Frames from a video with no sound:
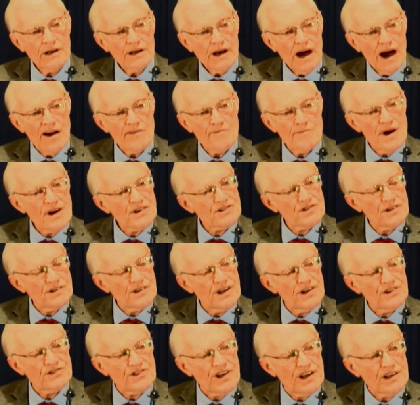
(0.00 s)
I've mentioned
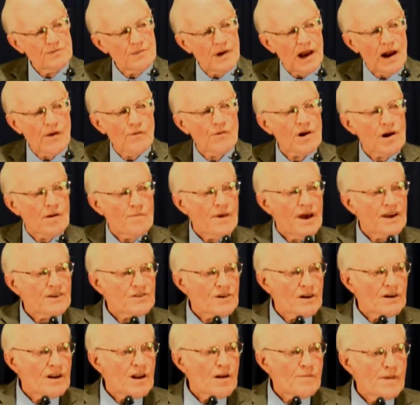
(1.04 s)
these things, but I want to
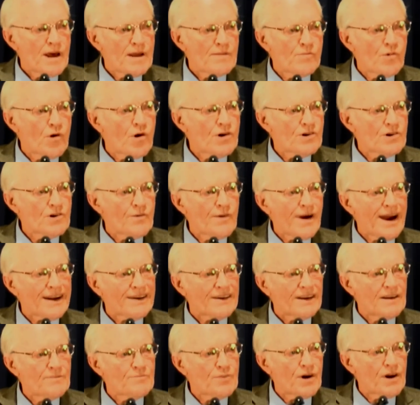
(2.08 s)
mention a little bit more
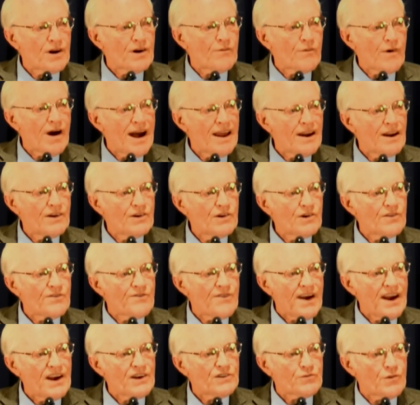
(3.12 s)
directly and put it right in your
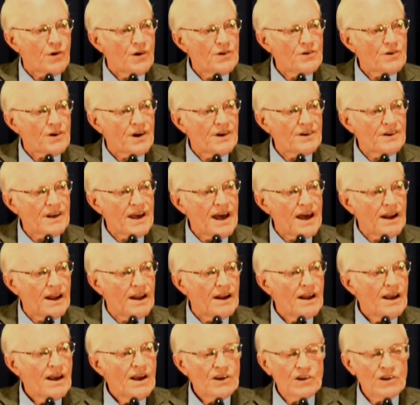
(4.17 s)
face where you can get it.